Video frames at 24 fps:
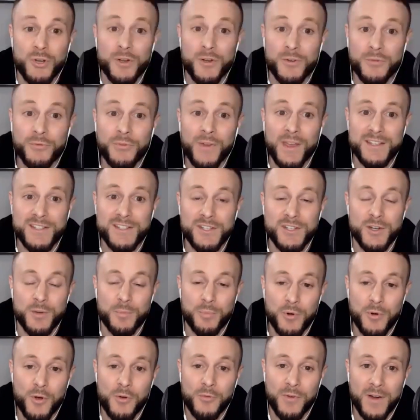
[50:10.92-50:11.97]
your face in your
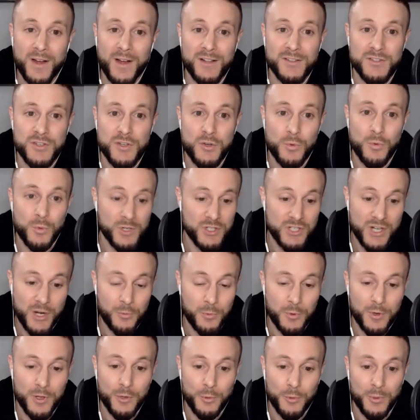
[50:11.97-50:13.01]
profile too, which I
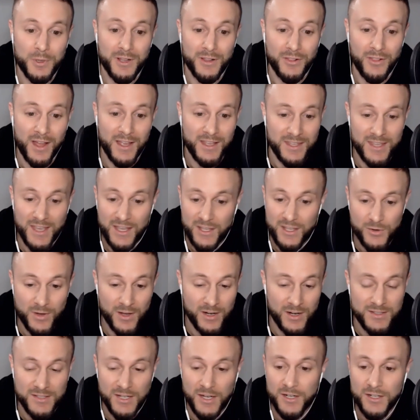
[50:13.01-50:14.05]
really, really like. Yeah, you got
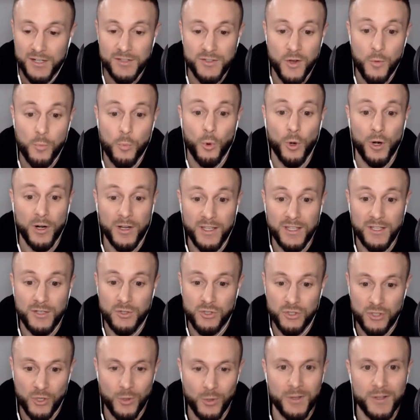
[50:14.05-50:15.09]
a ton of dope work. You
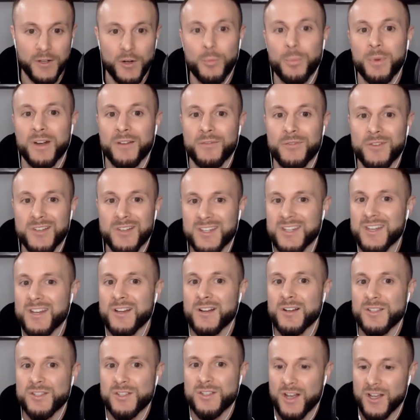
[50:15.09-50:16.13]
show a little bit of your
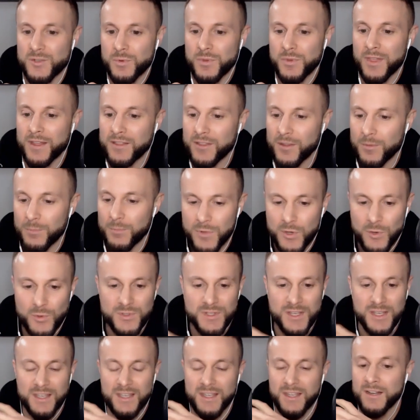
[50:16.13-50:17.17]
secret sauce with like the
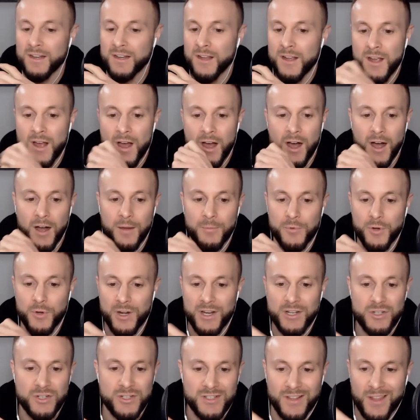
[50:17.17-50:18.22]
music and your
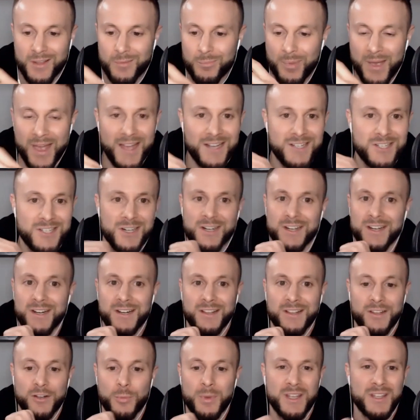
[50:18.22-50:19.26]
interest in like badge hunting a
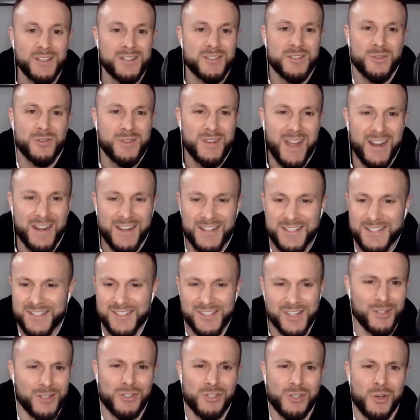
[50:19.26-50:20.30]
little bit. So not
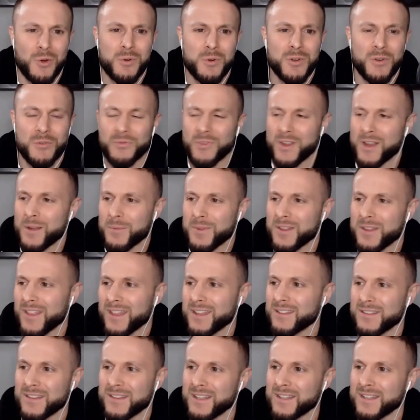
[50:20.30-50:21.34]
necessarily showing your family, like